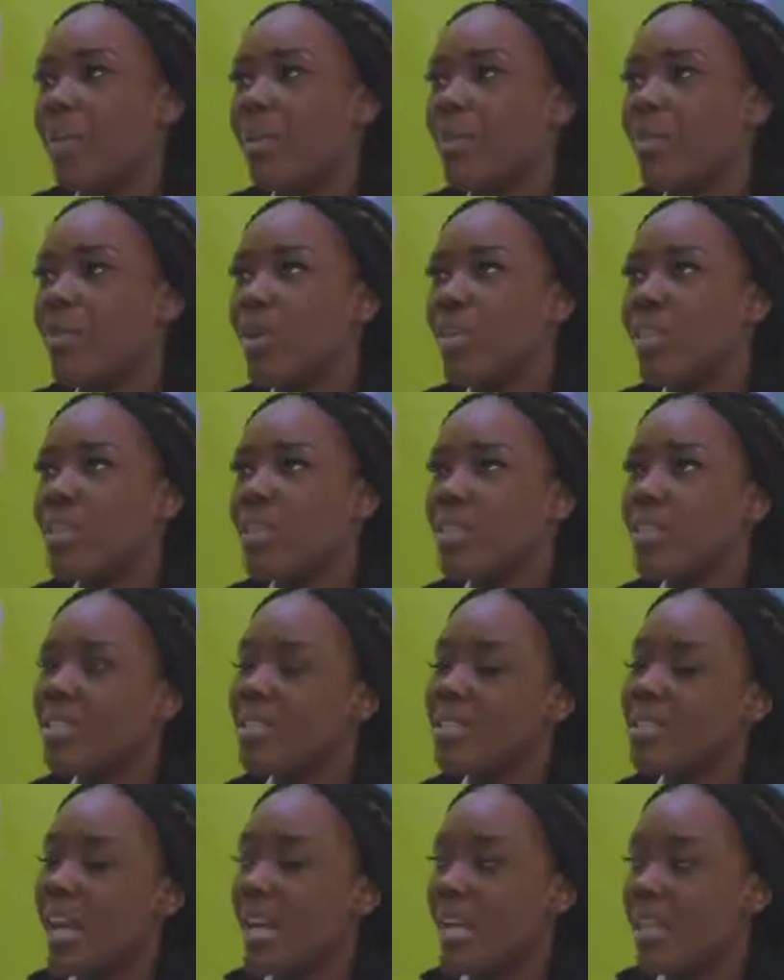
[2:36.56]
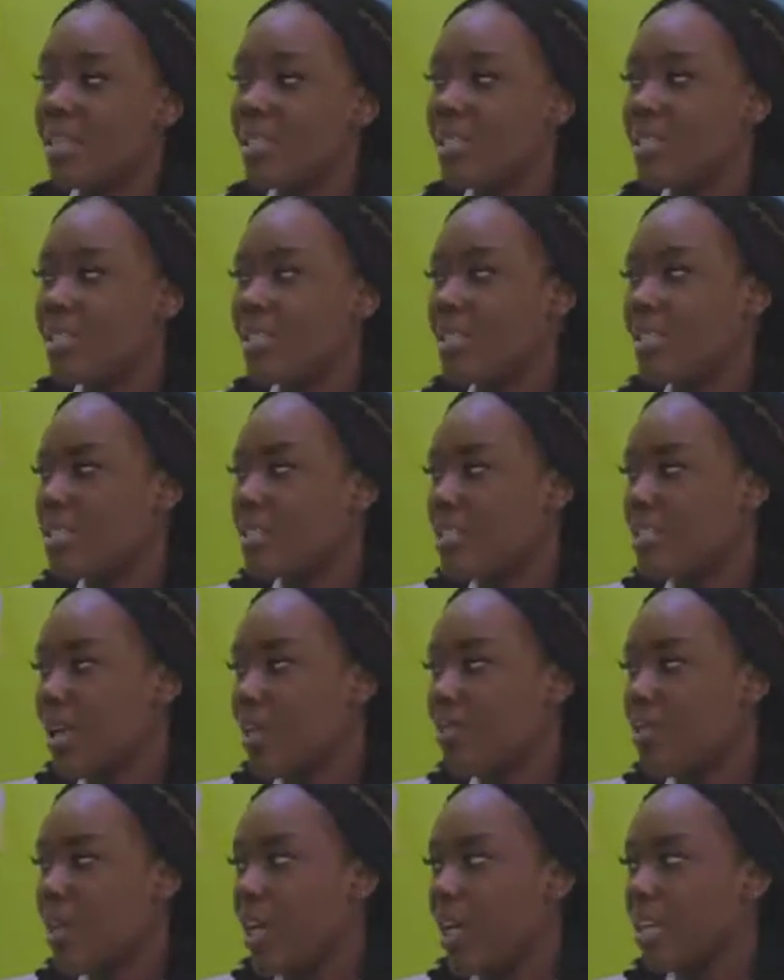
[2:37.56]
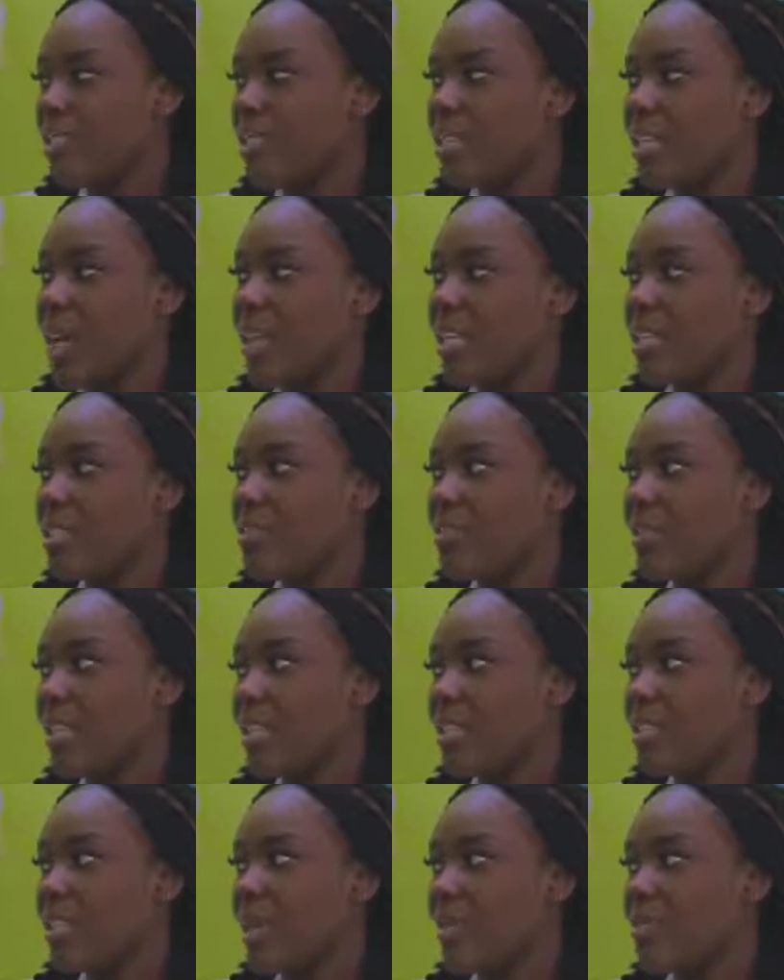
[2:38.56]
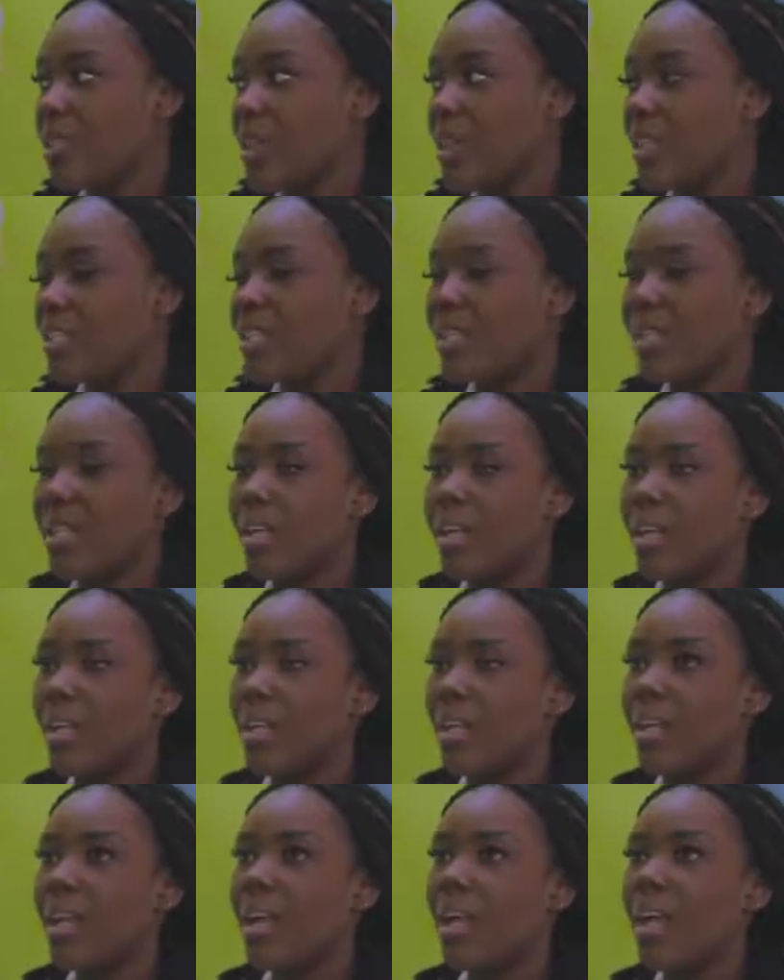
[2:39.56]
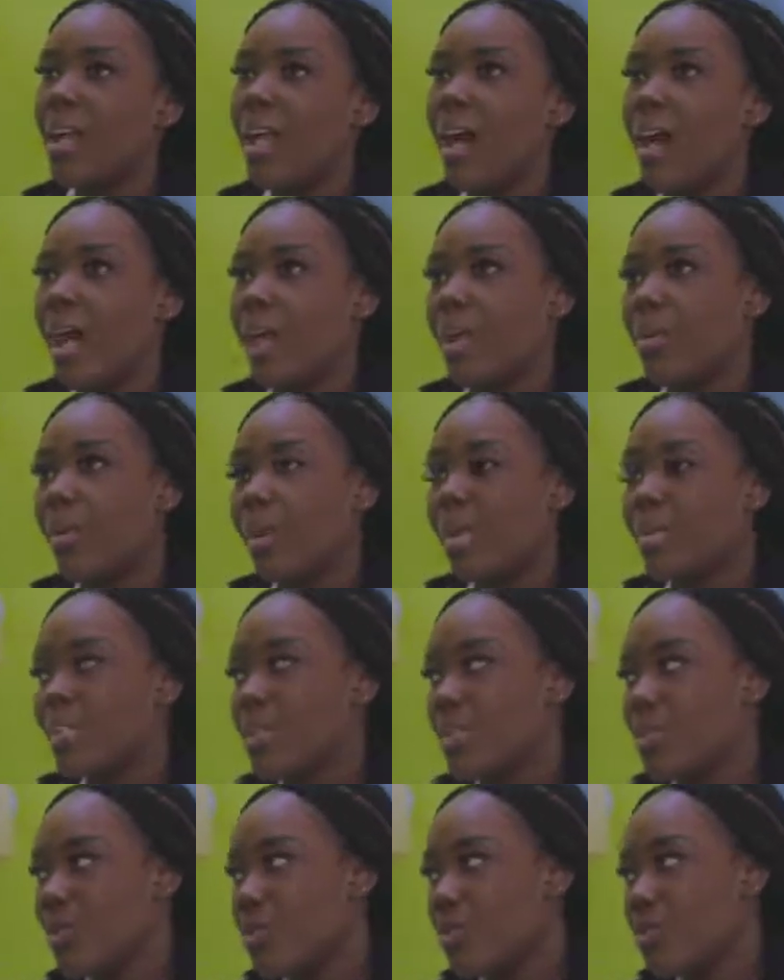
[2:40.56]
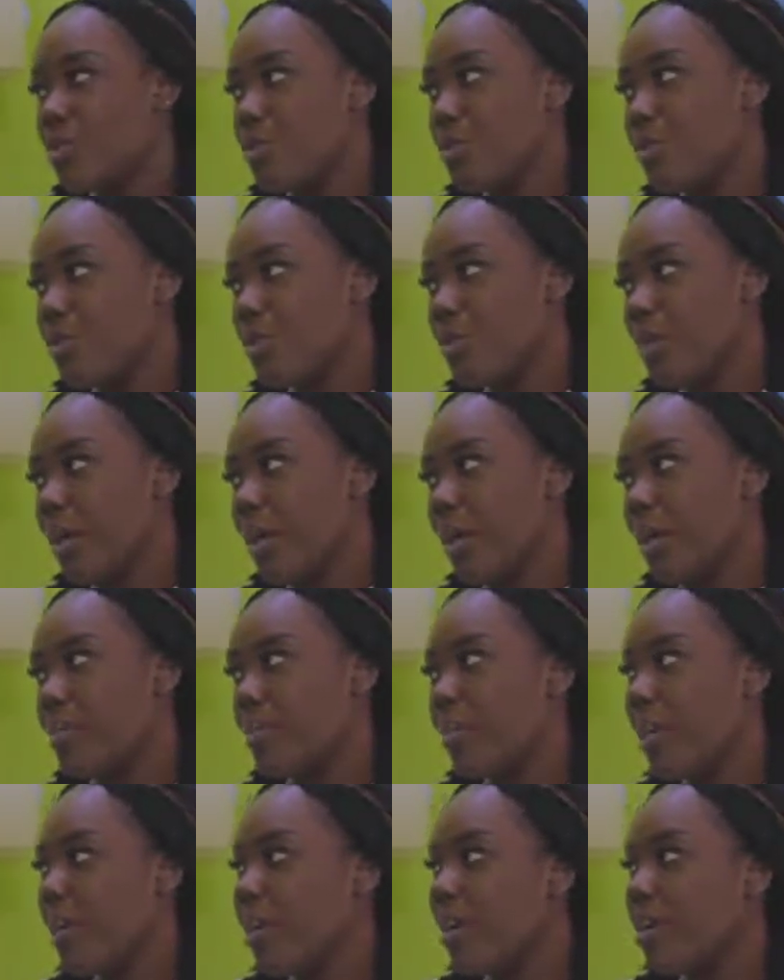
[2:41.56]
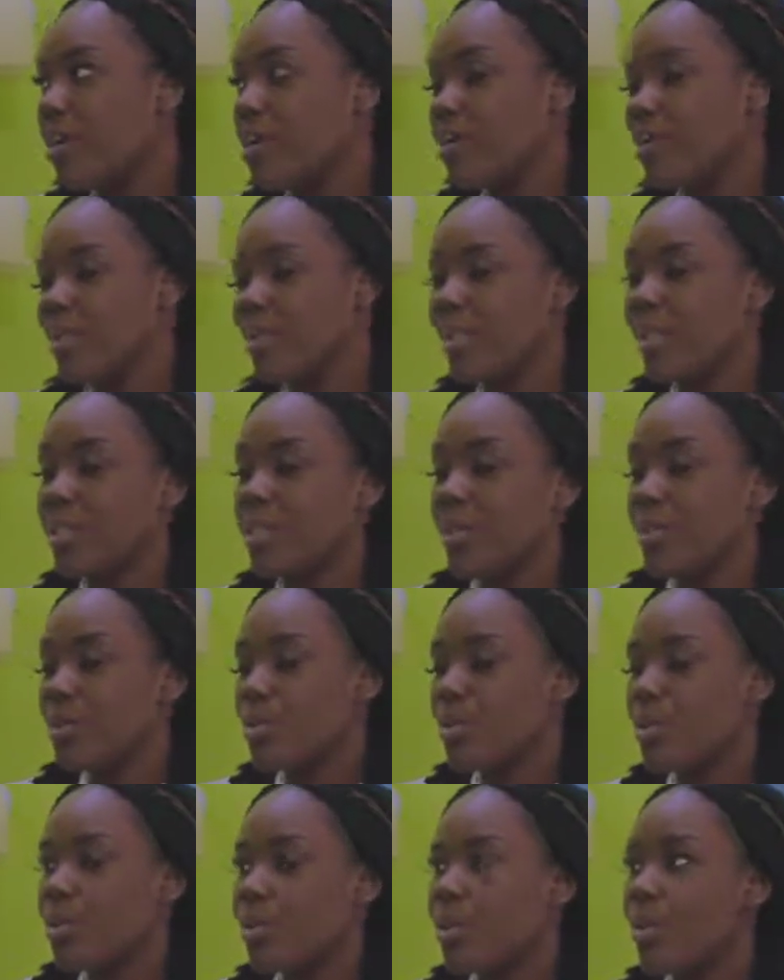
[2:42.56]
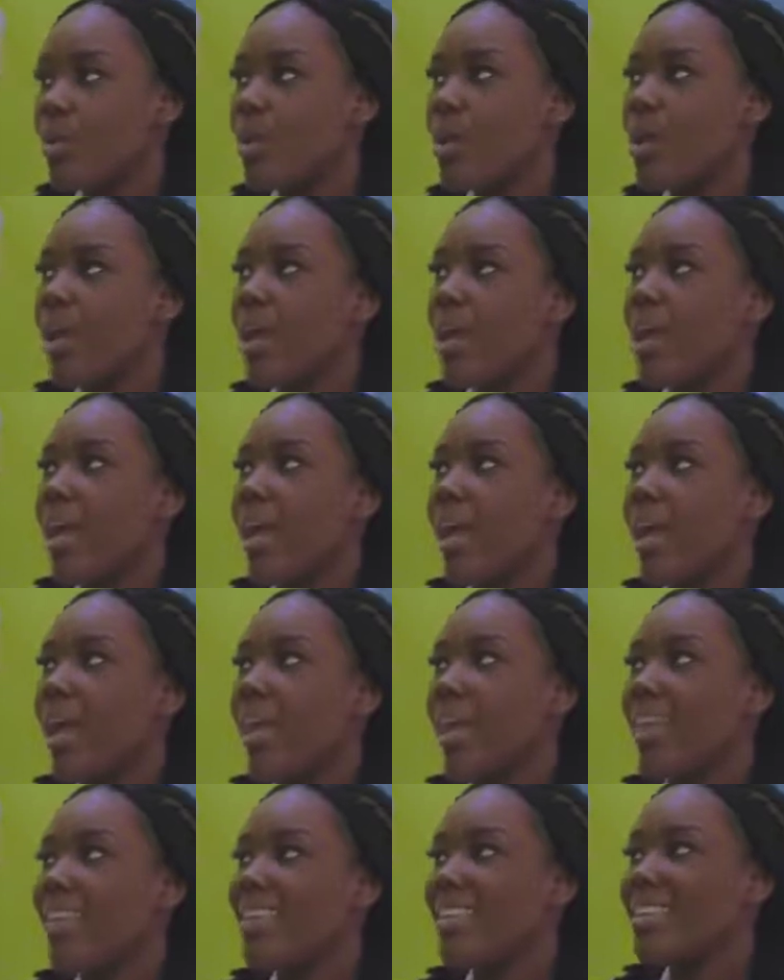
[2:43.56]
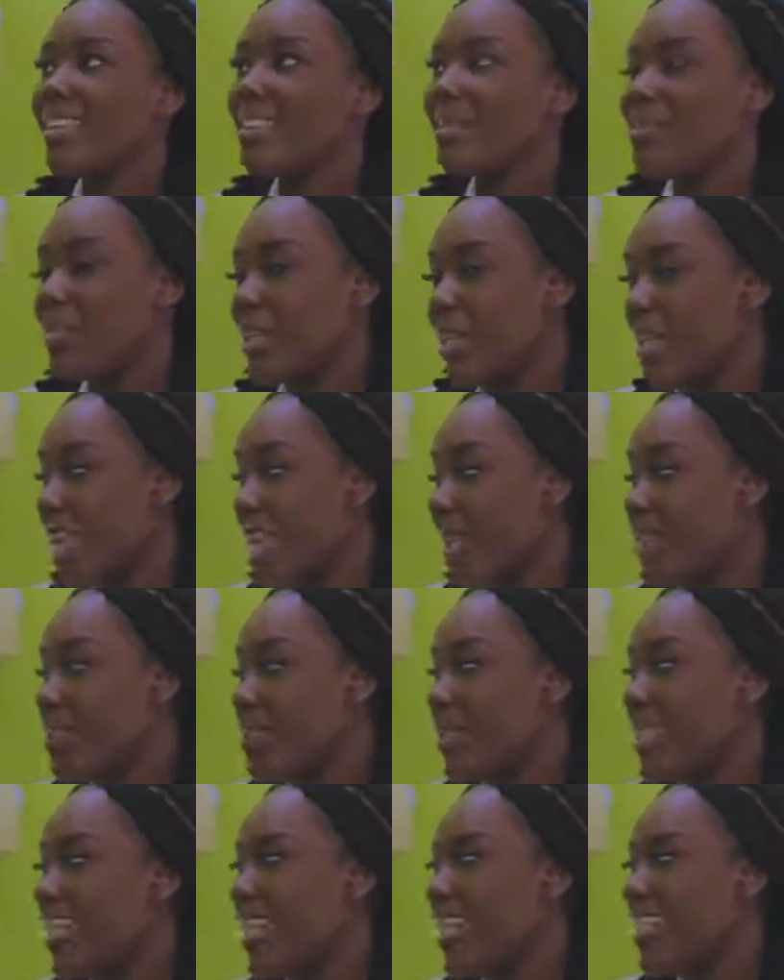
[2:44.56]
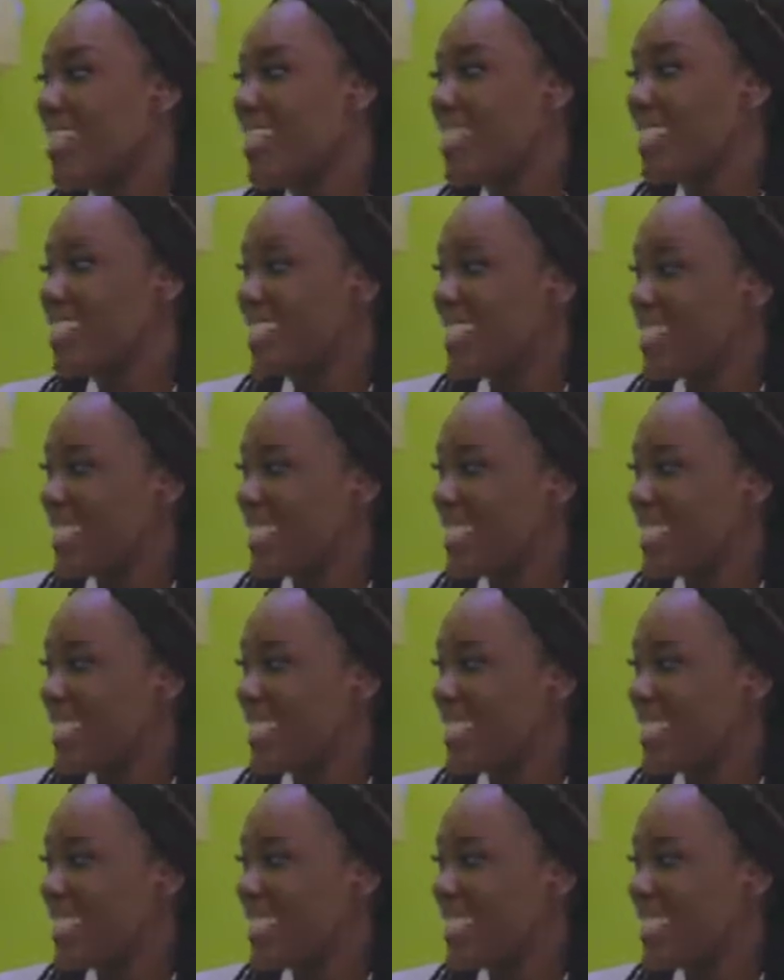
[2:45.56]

with science-based subjects, and then I went into medical school, dental school, and became a dentist.